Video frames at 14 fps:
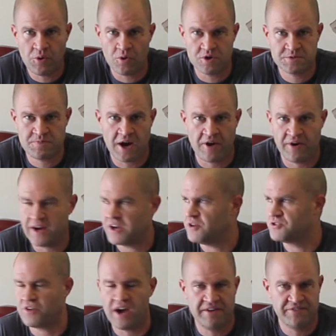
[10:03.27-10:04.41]
horsepower and go
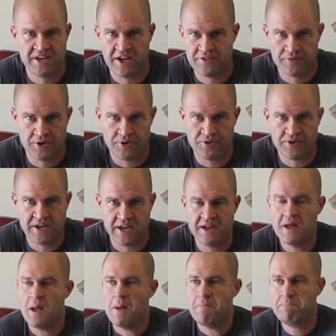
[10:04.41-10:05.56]
driving down the road,
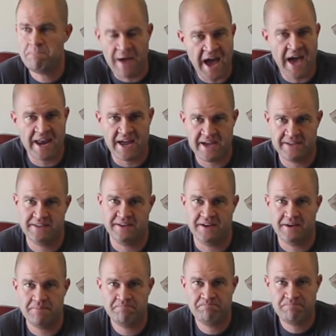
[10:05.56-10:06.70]
okay? Bad
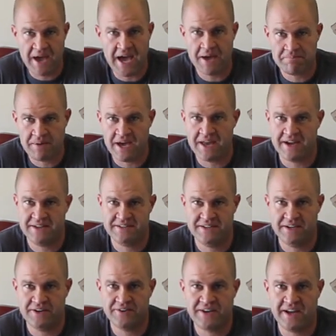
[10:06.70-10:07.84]
idea, bad, bad
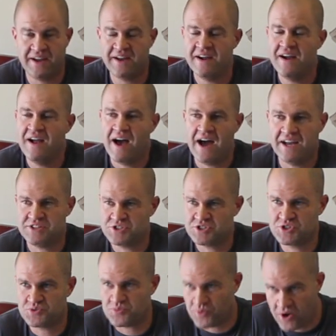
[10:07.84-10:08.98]
idea, okay? I
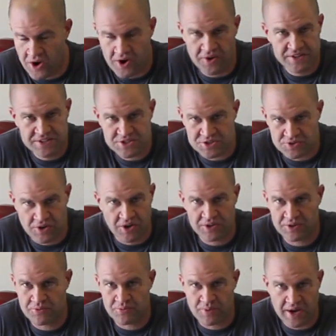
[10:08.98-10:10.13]
strongly,
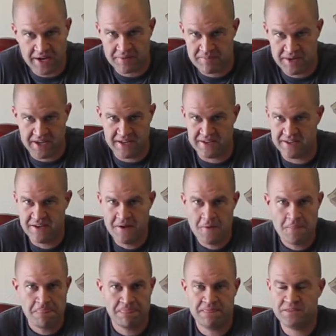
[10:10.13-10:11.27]
strongly recommend
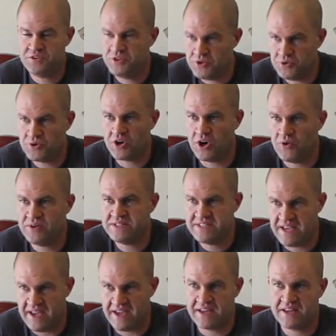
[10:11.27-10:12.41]
you go and
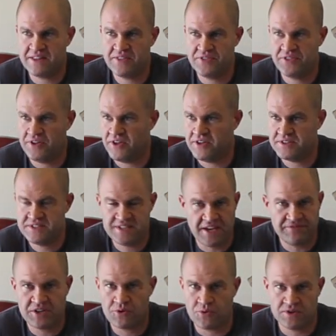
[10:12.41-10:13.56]
take the
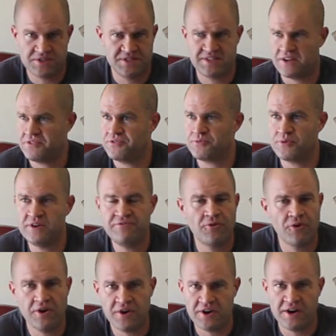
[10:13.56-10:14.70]
safety course. It's like three,
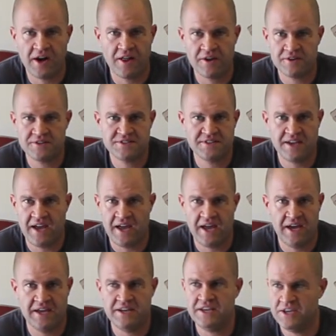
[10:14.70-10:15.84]
four hundred dollars,
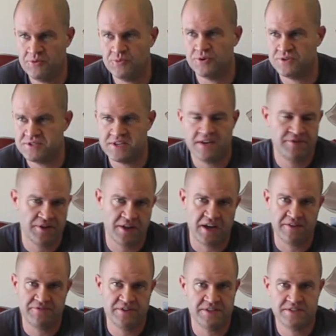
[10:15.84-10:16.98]
and it will save your
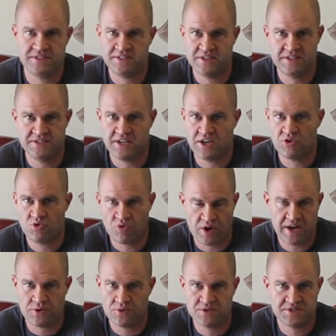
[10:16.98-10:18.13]
life. It is it is a
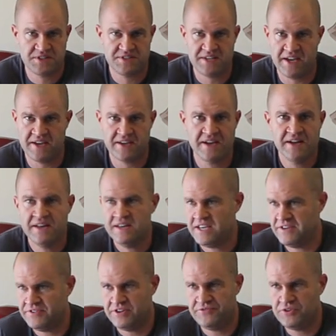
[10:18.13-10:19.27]
great course to take,
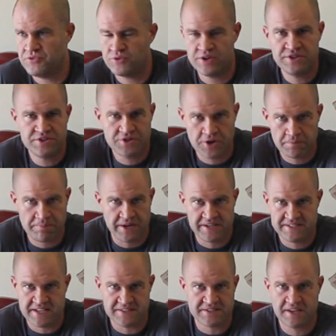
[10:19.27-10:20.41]
even if you've ridden dirt
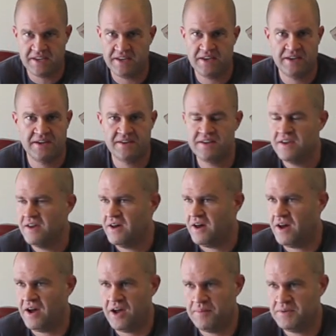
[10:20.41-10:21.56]
bikes as a kid,
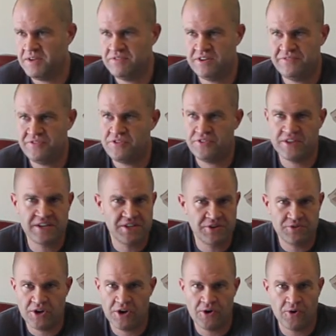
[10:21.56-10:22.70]
um, even if you think
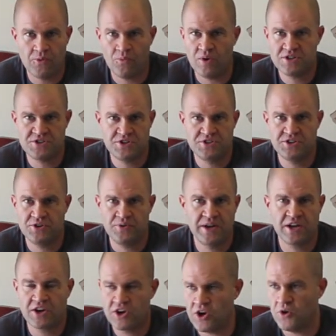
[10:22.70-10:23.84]
you know what you're
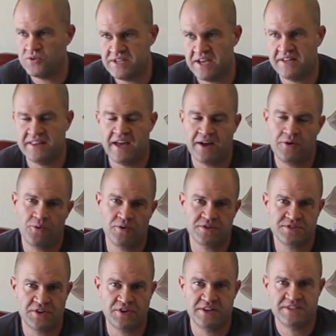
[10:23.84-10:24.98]
doing. Go take that
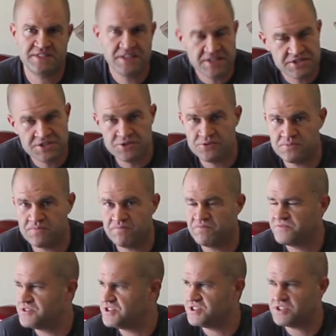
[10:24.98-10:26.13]
course. They're going to teach you
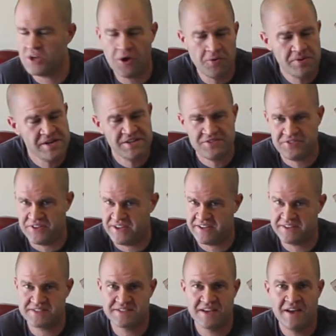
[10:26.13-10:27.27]

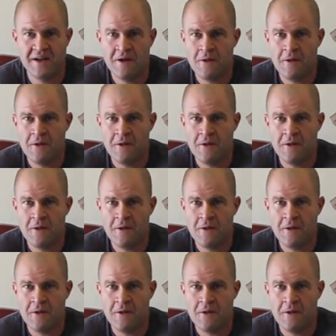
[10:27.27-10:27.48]
things